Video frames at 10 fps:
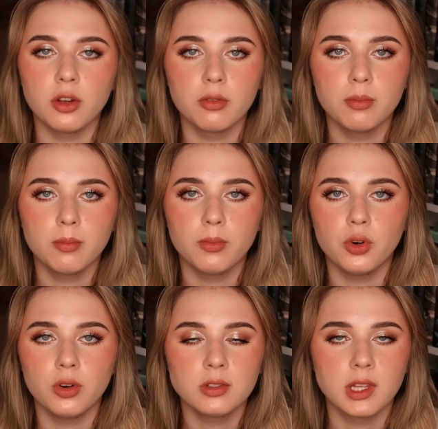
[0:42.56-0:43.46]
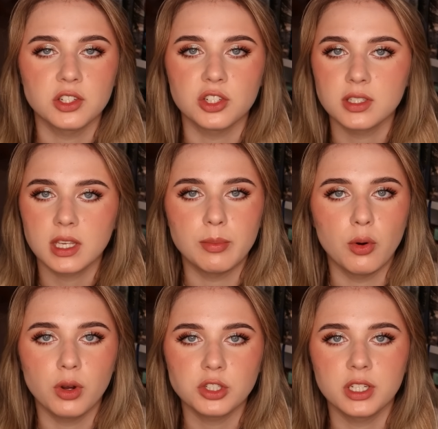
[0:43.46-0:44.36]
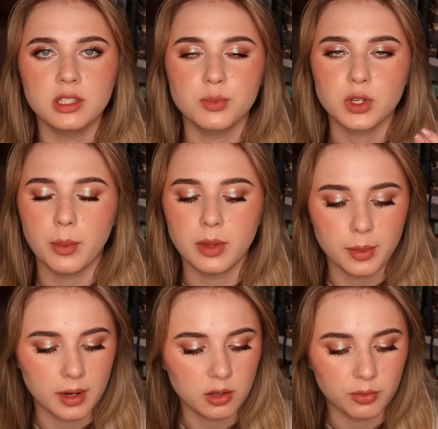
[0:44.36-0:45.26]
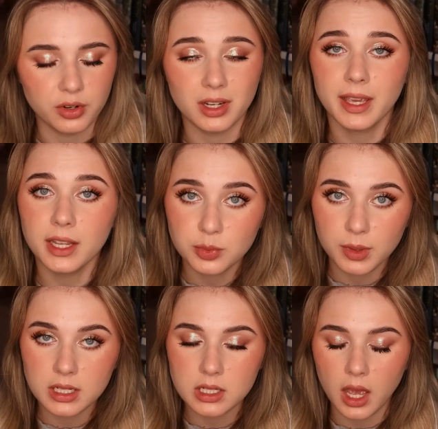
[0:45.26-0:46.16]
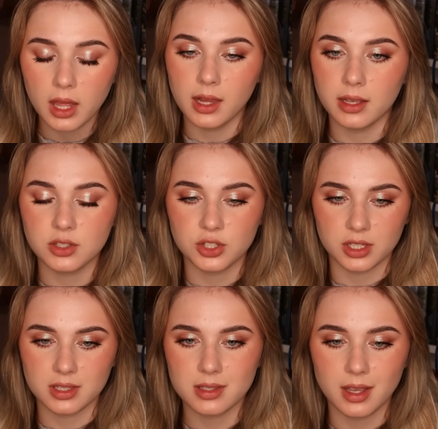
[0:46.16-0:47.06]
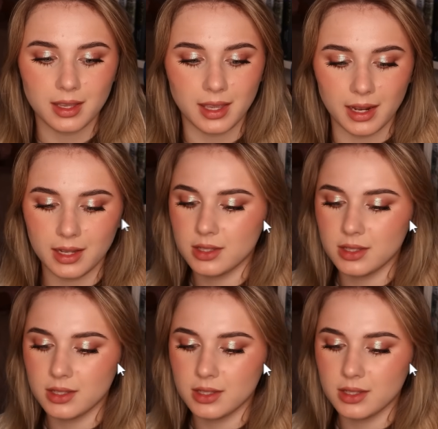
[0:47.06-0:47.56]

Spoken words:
to know more, let's just keep on watching, subscribe to the bell icon for engagement, and let's just get